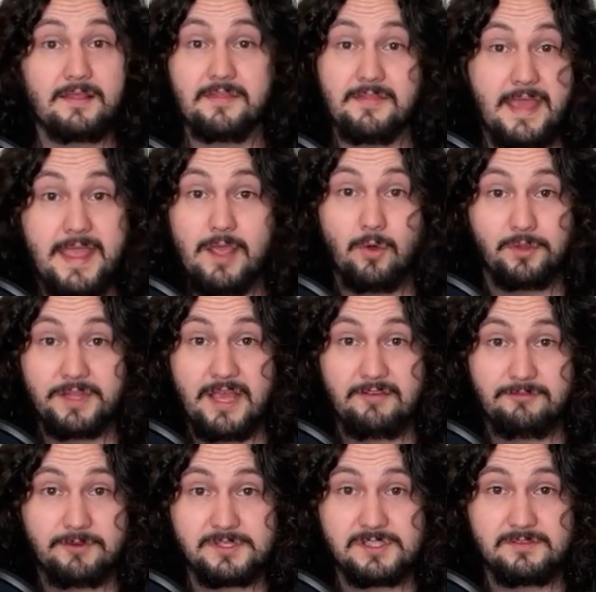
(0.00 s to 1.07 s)
They only
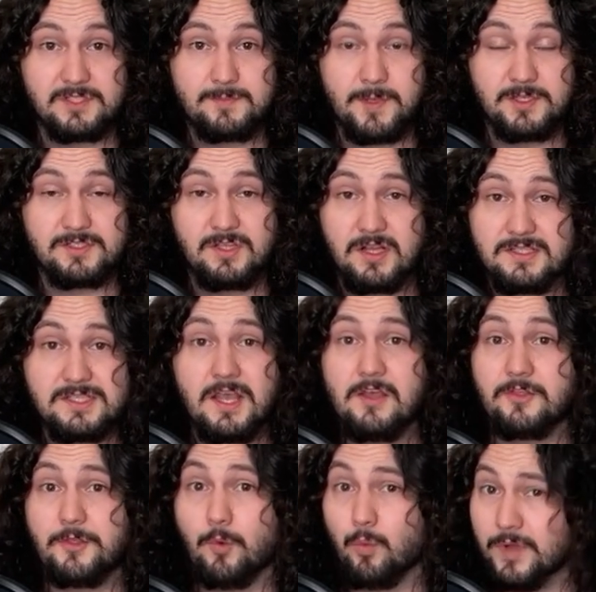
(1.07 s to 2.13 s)
have first level spell slots.
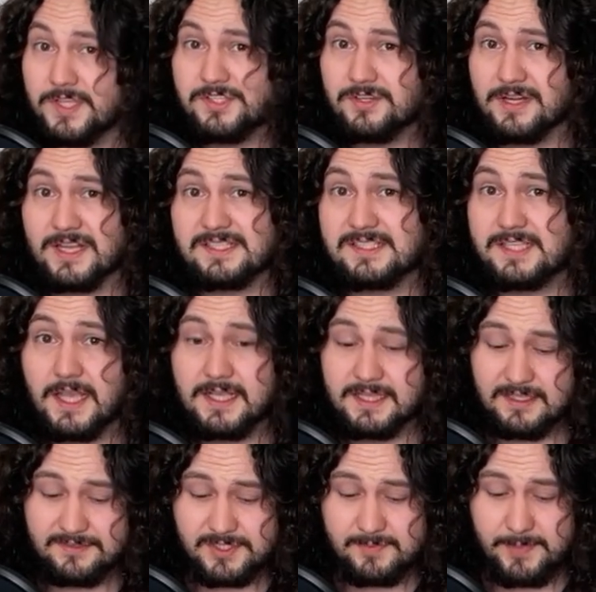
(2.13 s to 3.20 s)
The wizard has
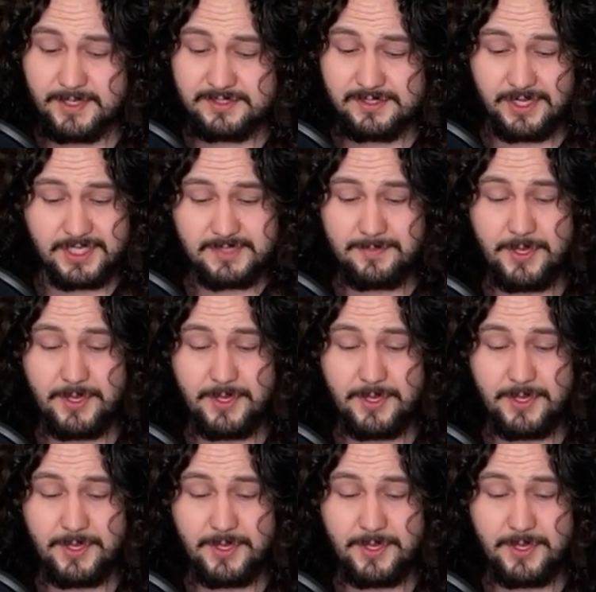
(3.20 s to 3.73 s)
second level spell slots,